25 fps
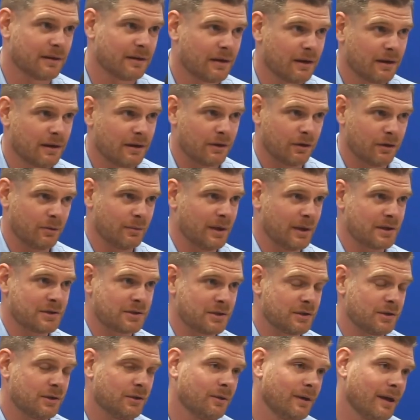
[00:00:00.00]
you
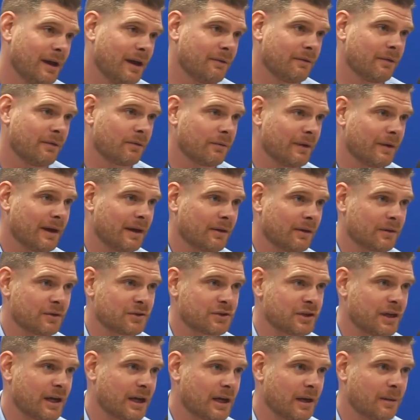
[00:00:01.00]
mentioned you have a regular
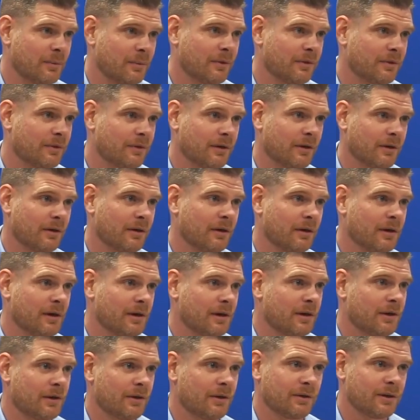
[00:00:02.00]
checkup with your
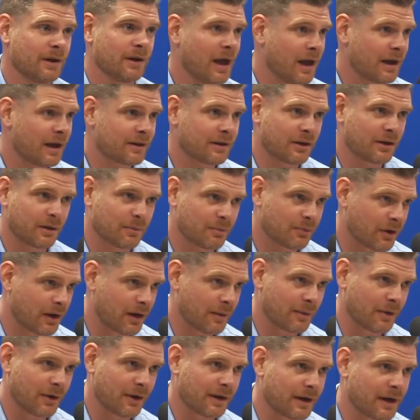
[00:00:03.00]
doctor, your
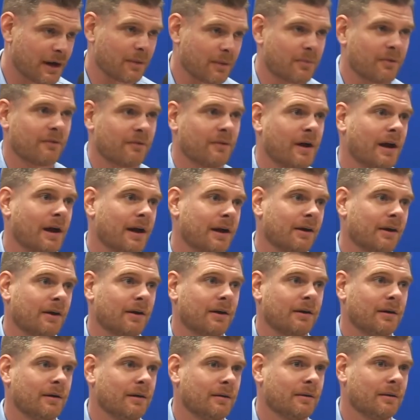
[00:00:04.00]
primary care provider,
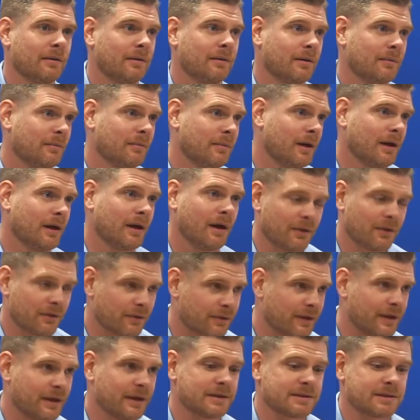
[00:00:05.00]
among other
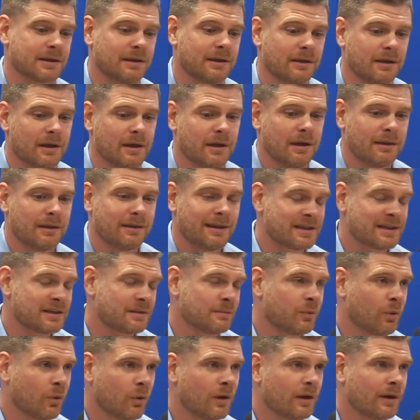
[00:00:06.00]
things, and that's
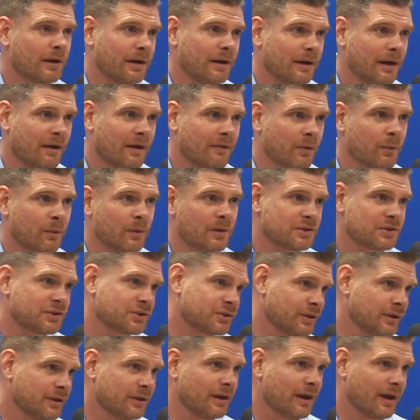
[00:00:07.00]
important, and everyone
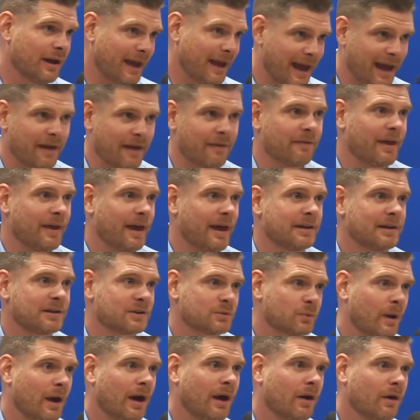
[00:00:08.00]
should have that as
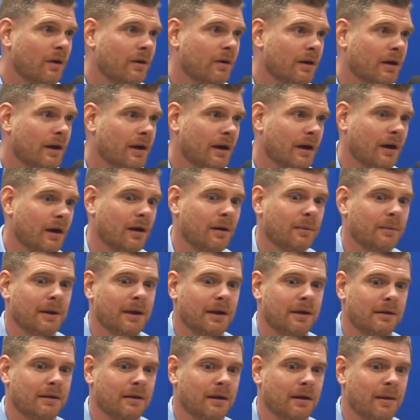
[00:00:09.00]
well.
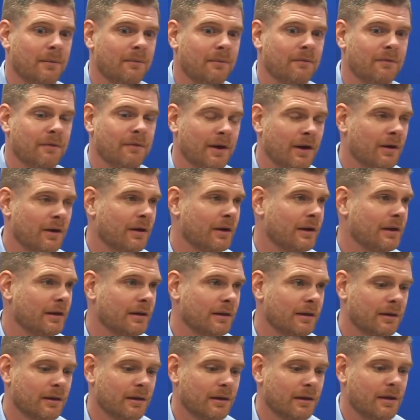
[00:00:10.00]
And I'm
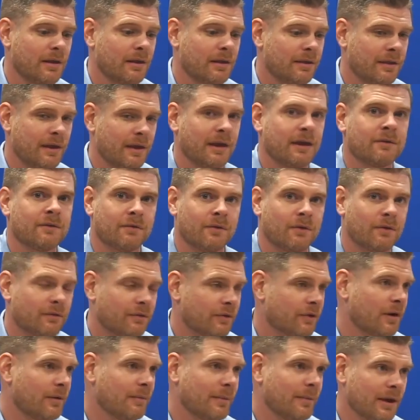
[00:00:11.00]
very thankful
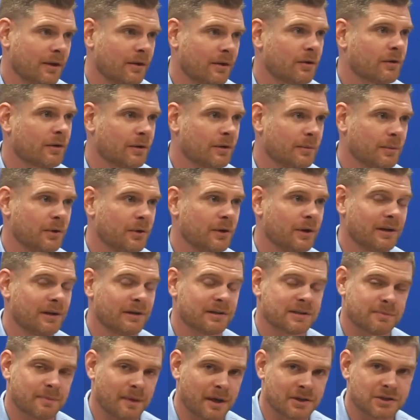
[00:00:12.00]
for our medical community,
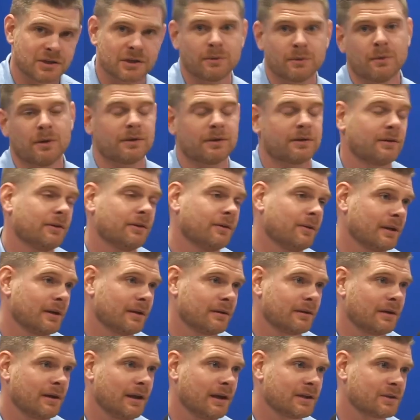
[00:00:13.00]
especially what they're doing in
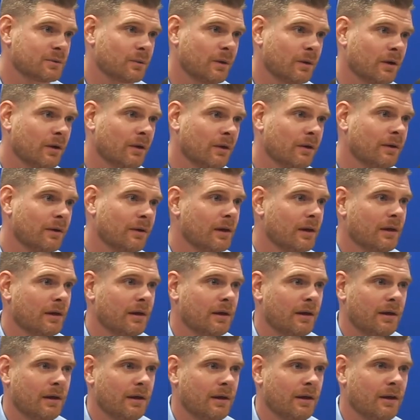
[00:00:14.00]
today's world.
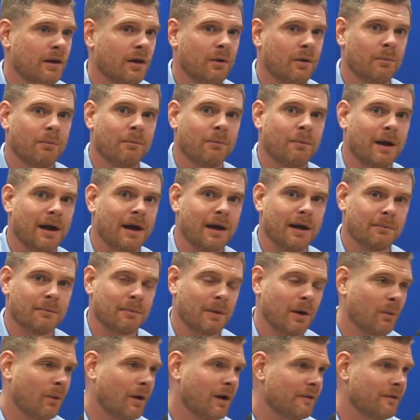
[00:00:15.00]
My
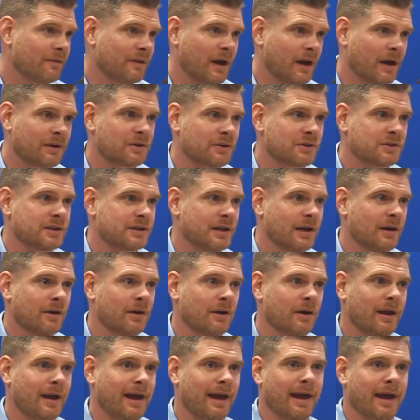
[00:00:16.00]
wife, Dr.
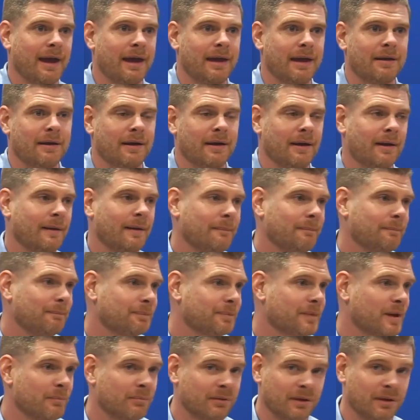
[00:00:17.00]
Sarah, had
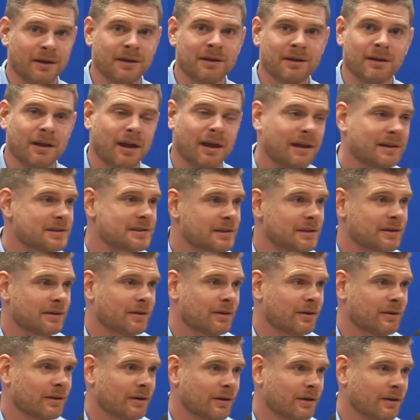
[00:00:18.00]
blood clots in
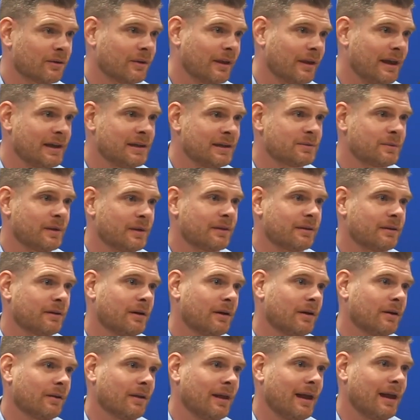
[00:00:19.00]
her legs with
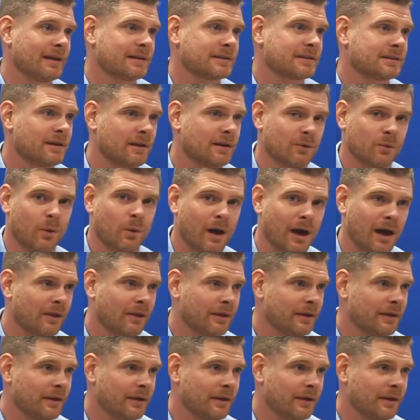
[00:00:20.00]
our last son, Wyland.